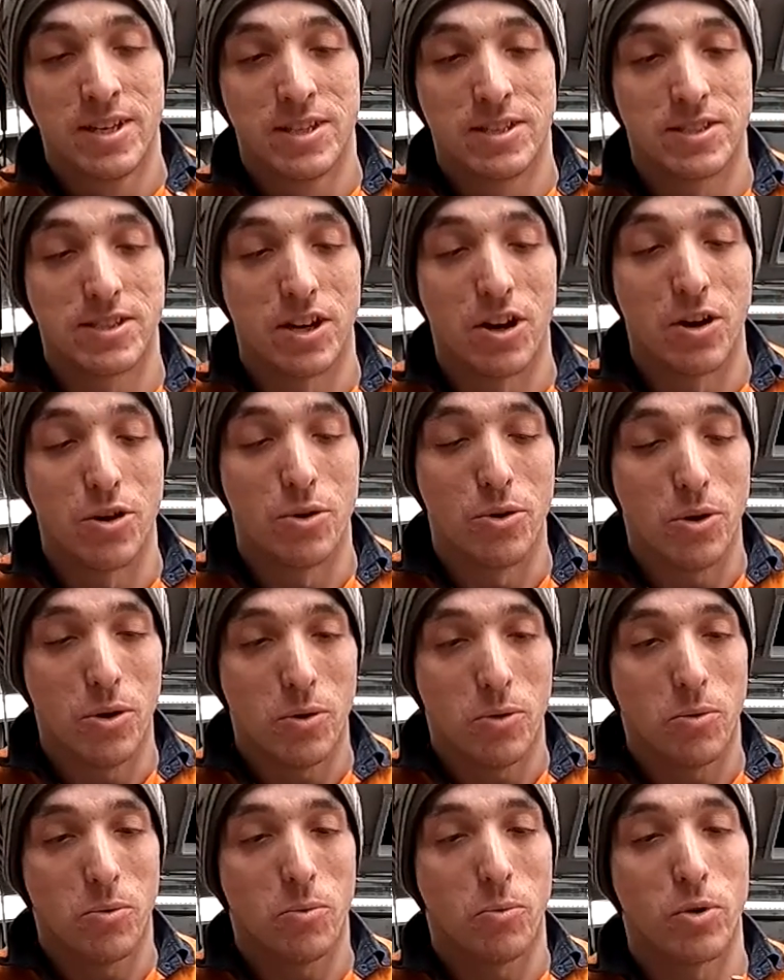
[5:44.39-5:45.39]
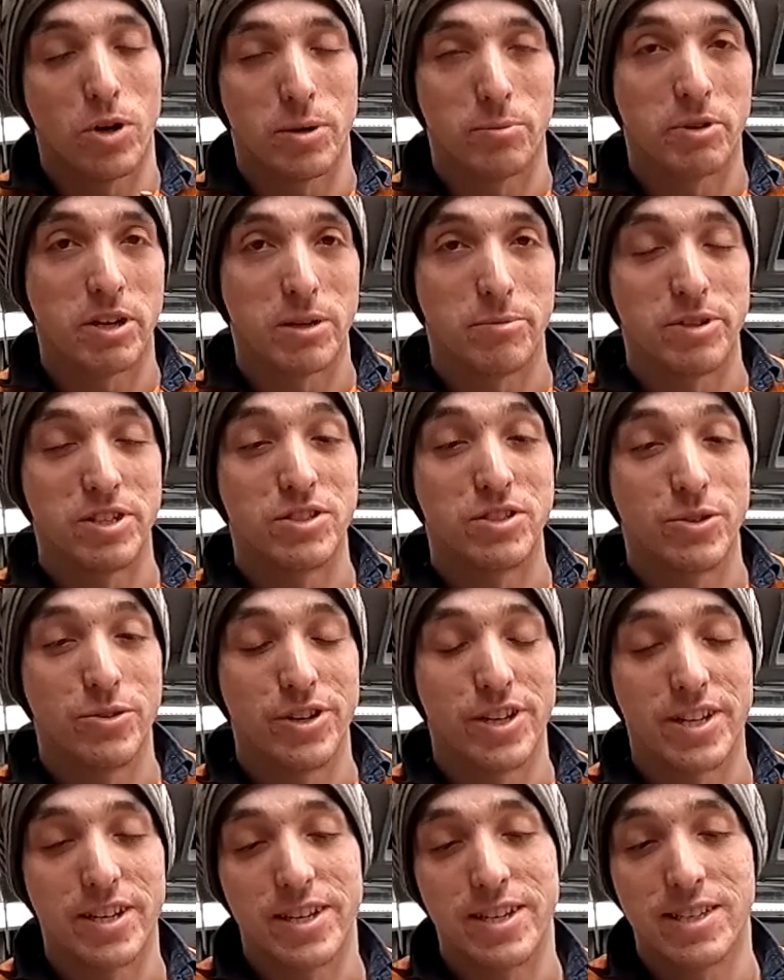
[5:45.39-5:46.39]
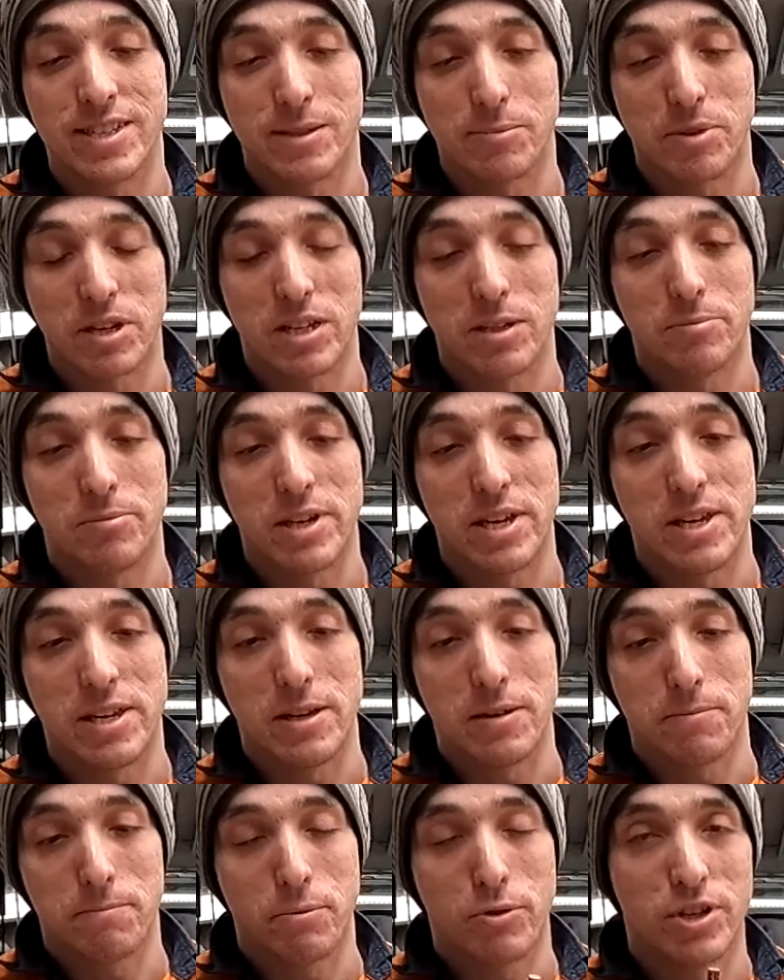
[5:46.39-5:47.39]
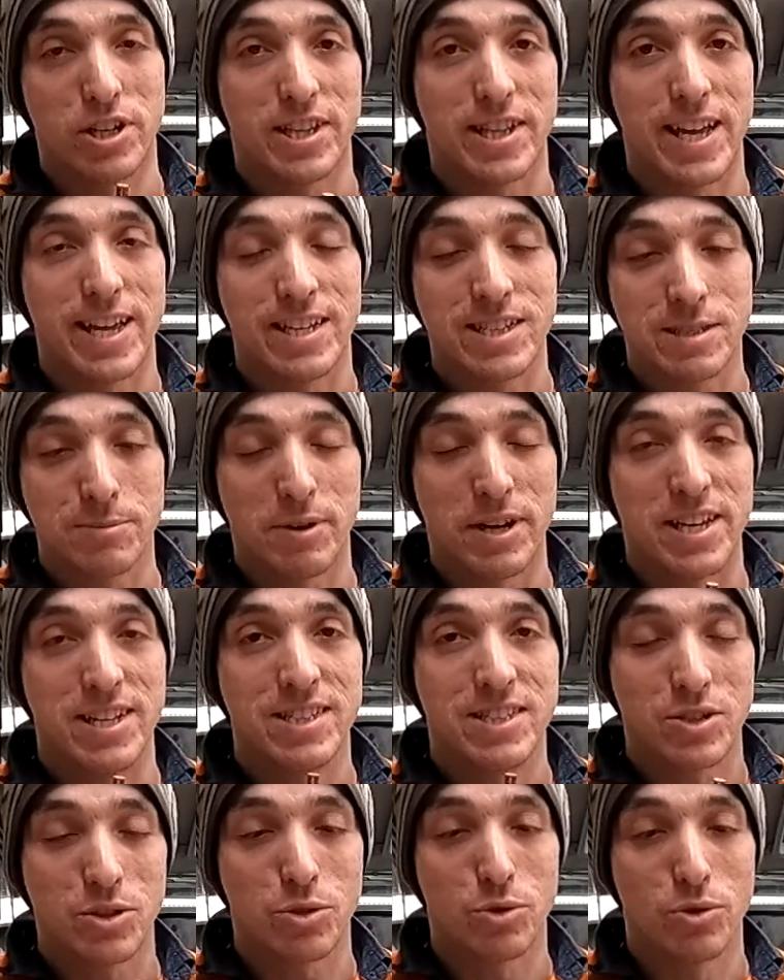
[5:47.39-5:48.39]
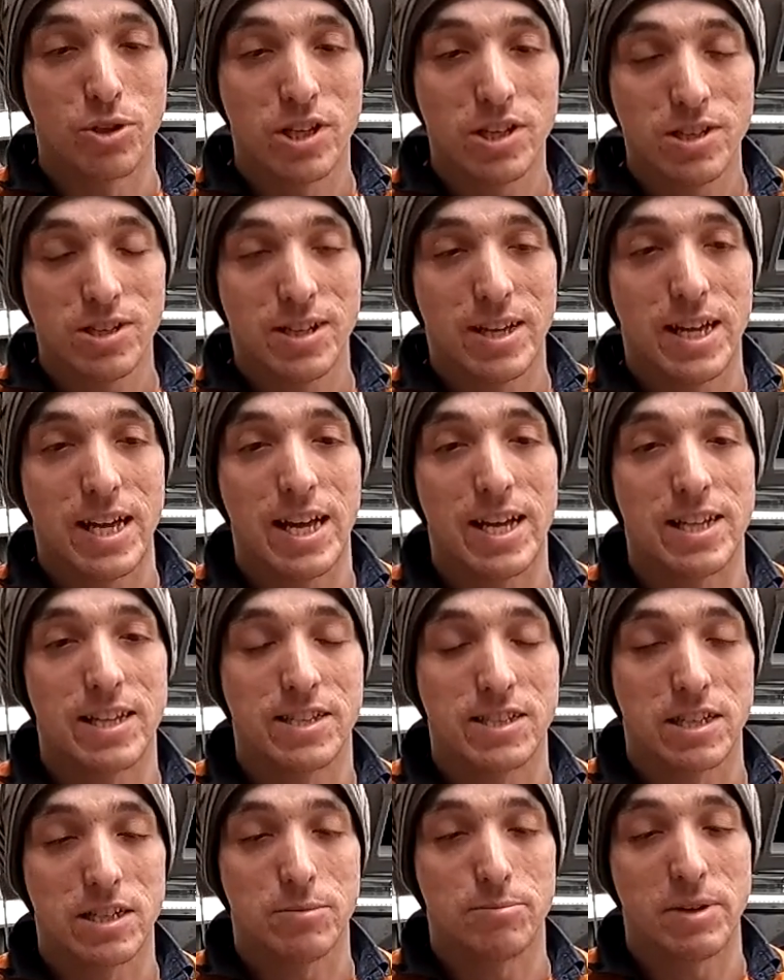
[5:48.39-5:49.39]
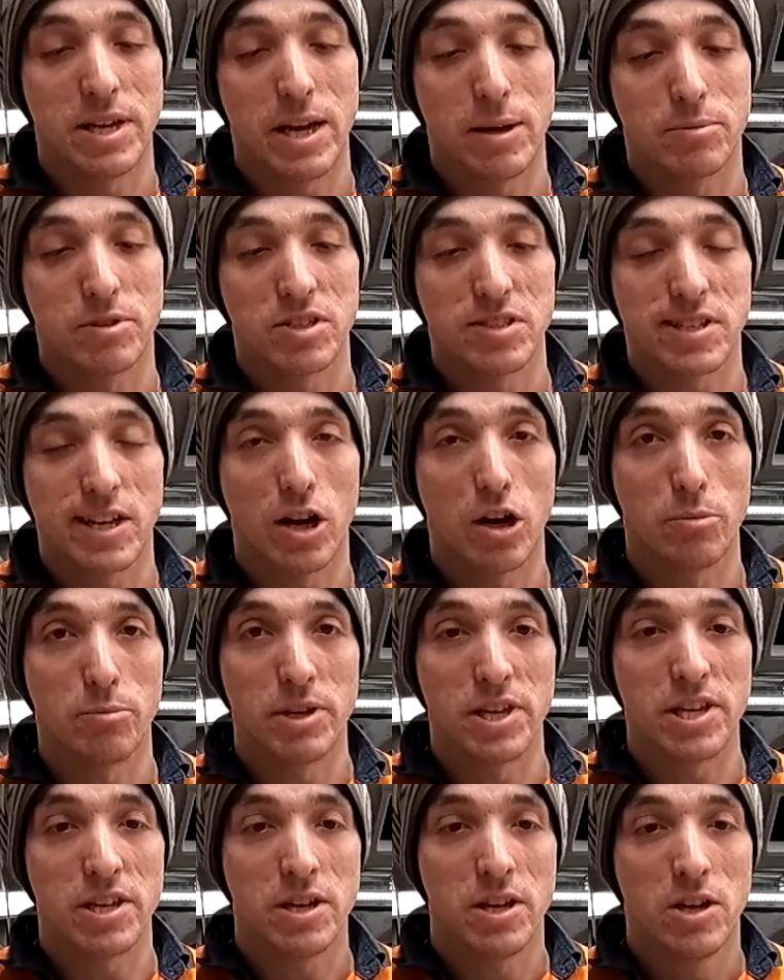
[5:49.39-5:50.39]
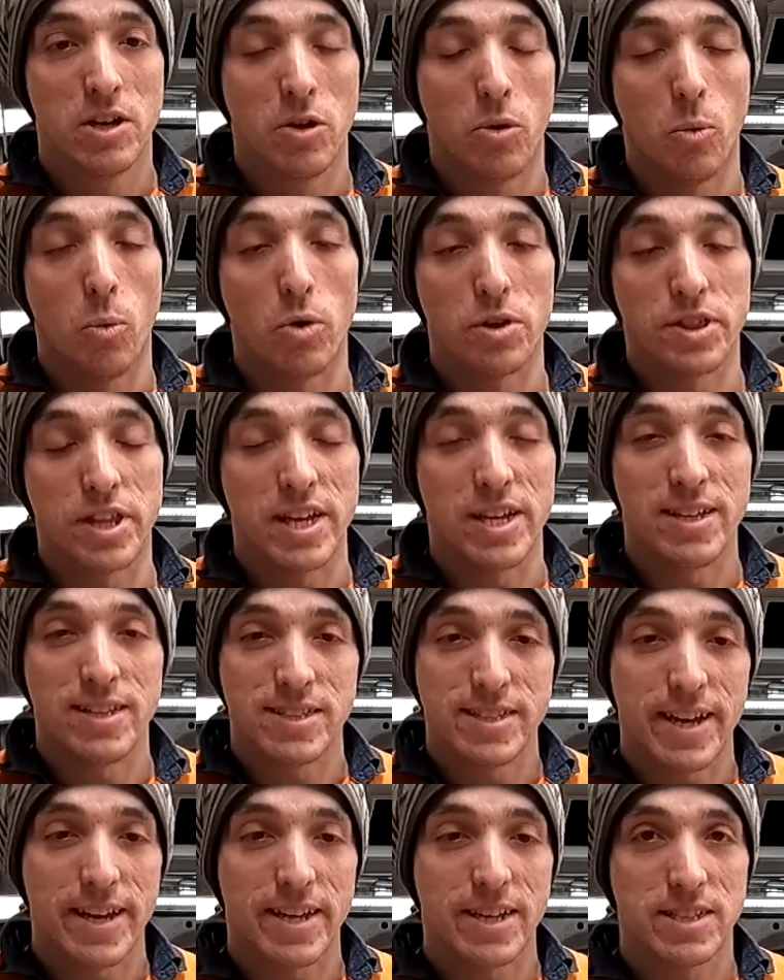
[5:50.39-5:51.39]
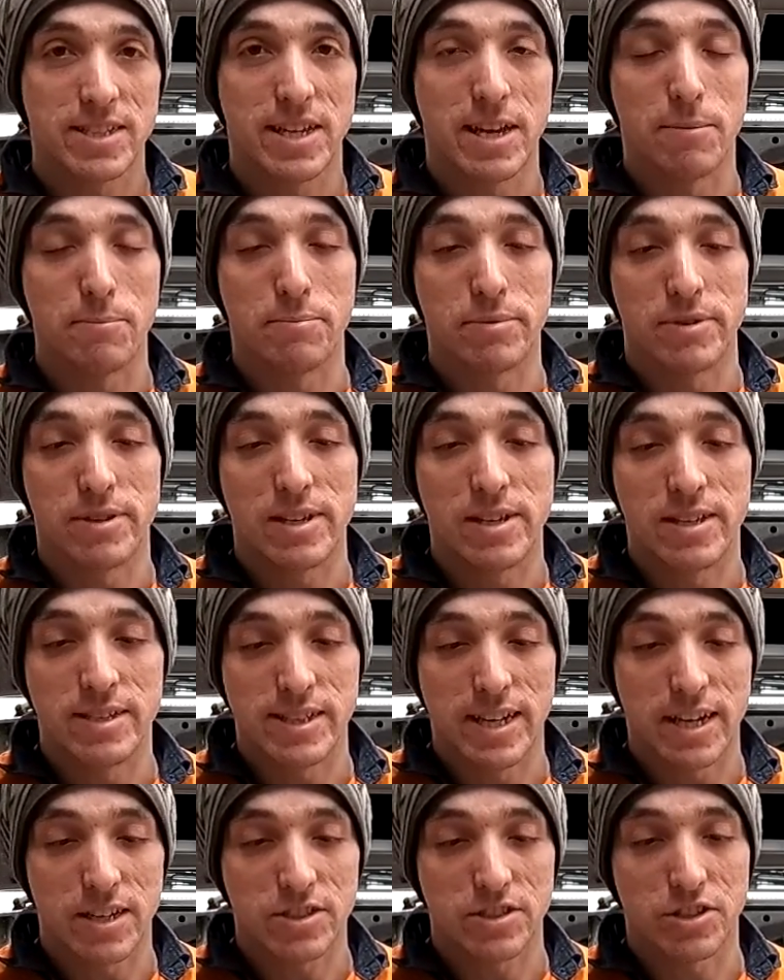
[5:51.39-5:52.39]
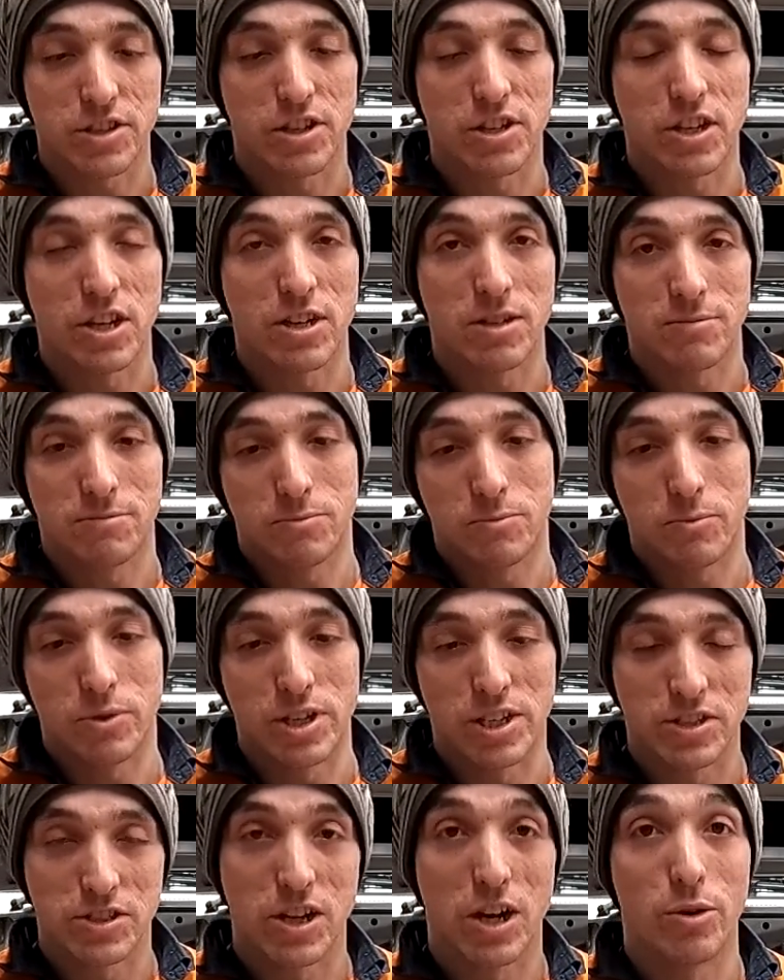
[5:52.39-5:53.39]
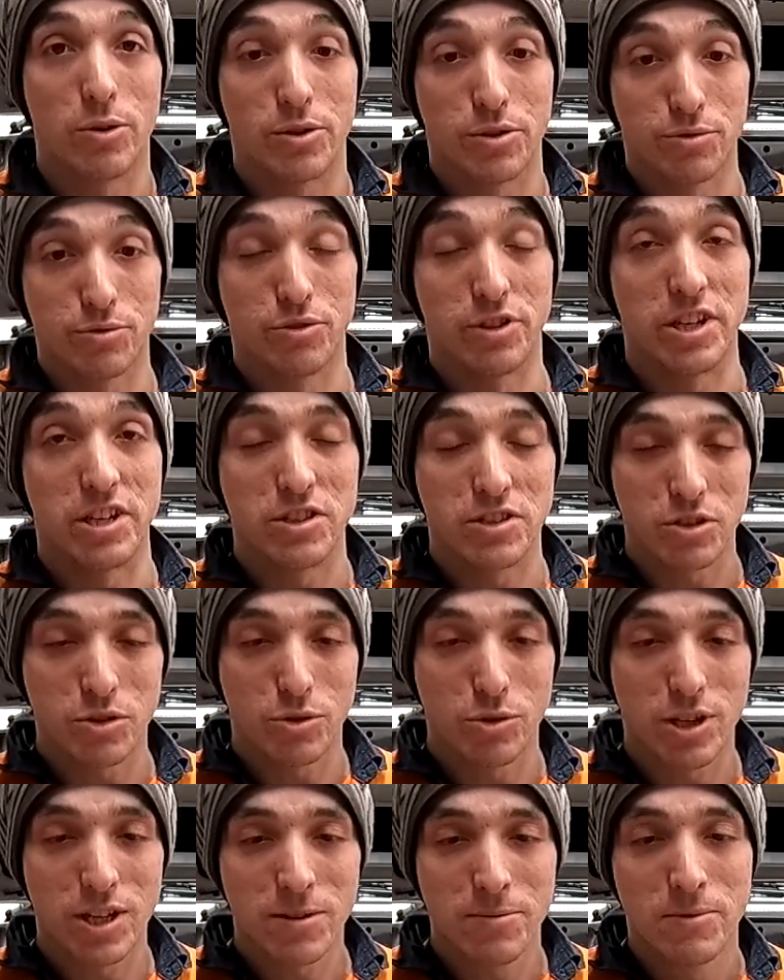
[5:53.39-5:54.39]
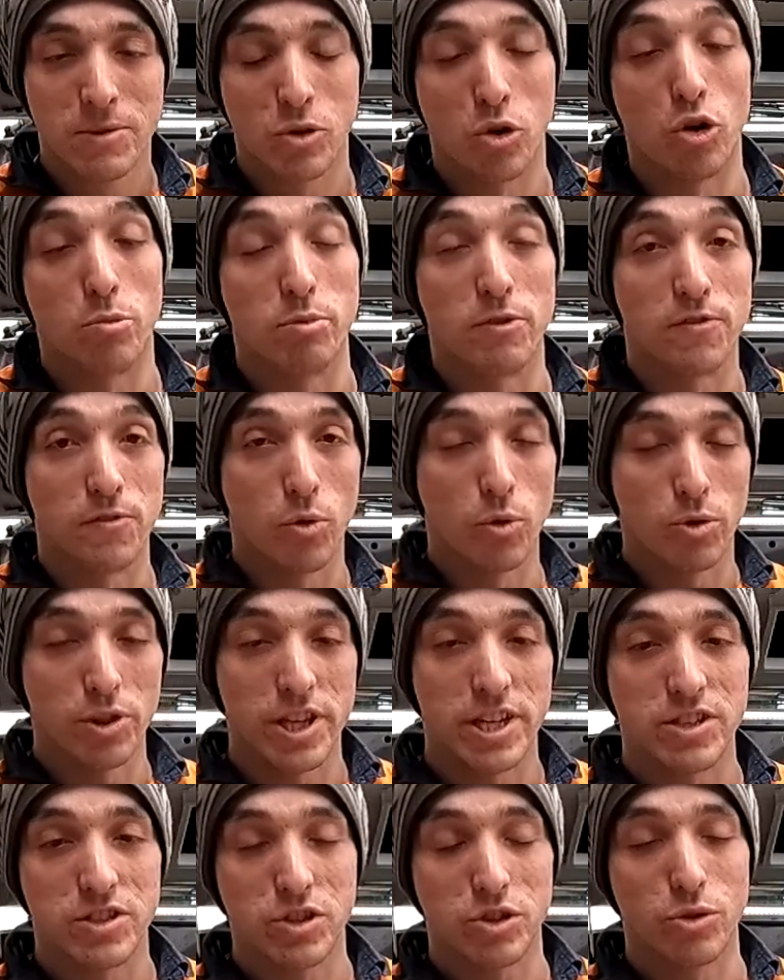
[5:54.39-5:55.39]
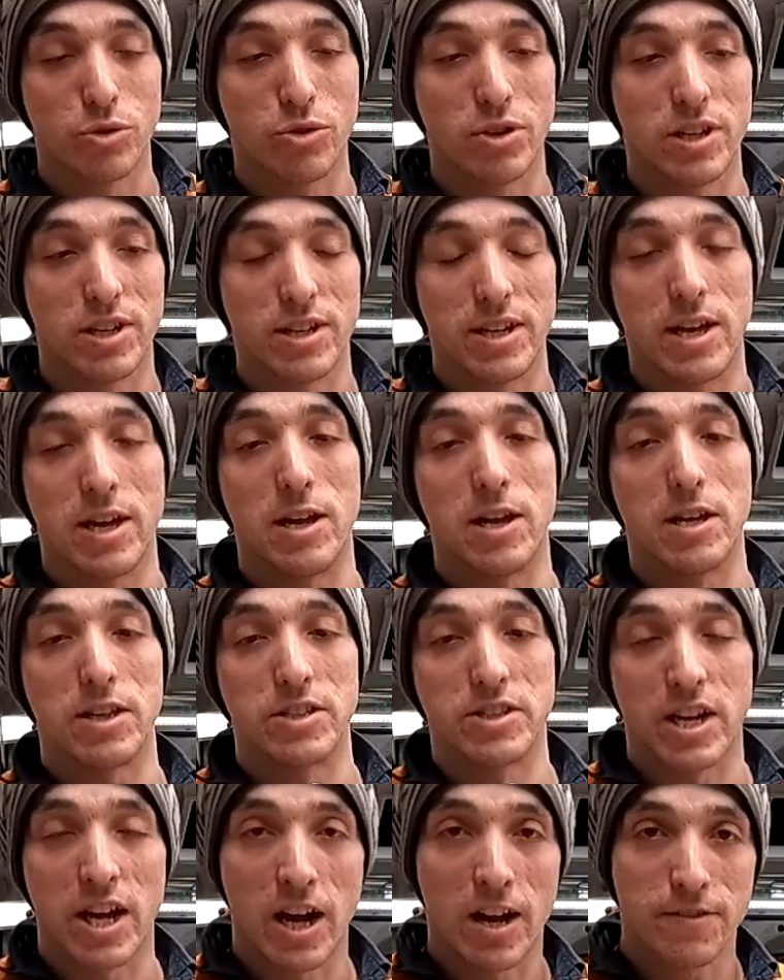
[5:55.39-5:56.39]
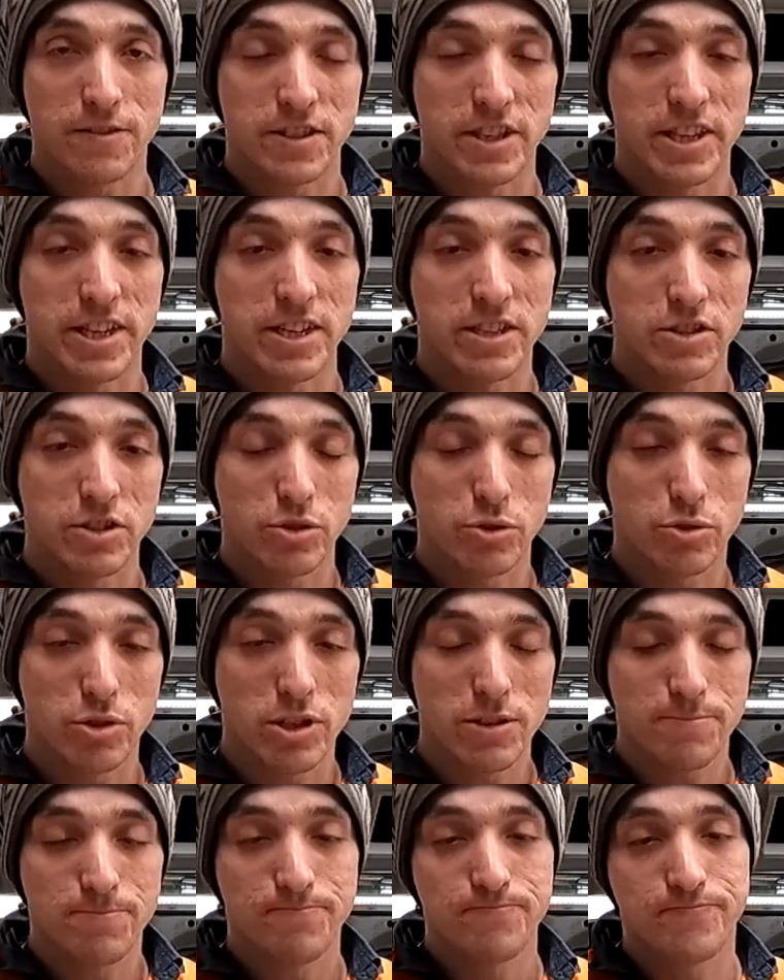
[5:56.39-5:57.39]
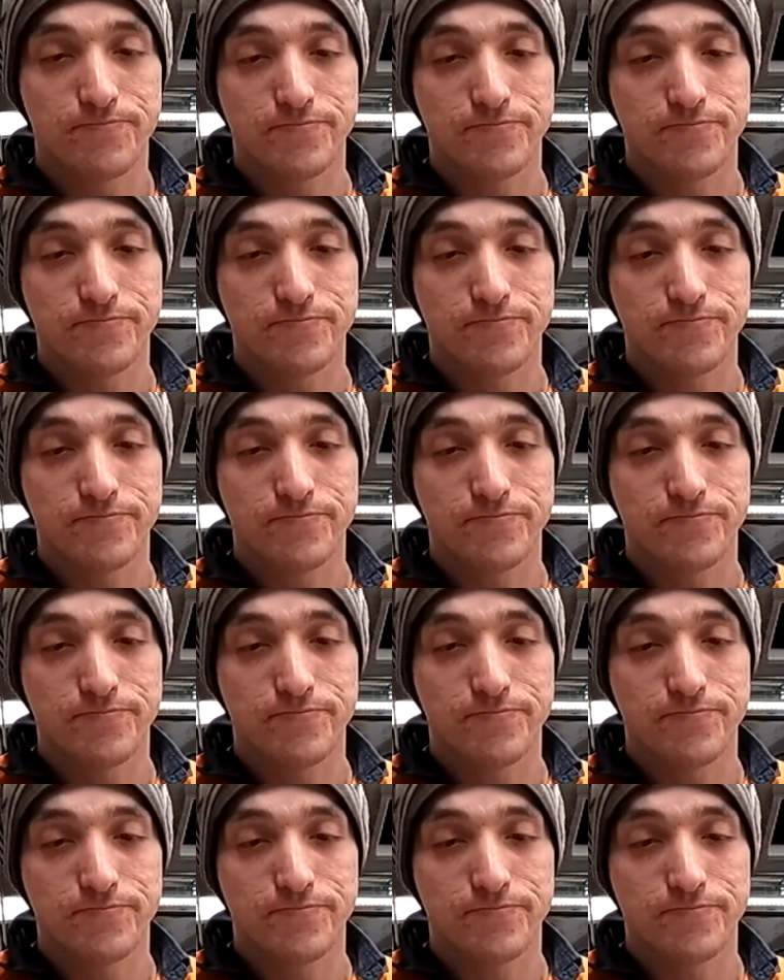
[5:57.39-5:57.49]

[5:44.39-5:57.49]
So what I'm going to be doing is I'm going to be putting that into my intercooler, and it's going to be able to tell me what the intake temp is actually when it's going through the intercooler, or before the intercooler and after the intercooler.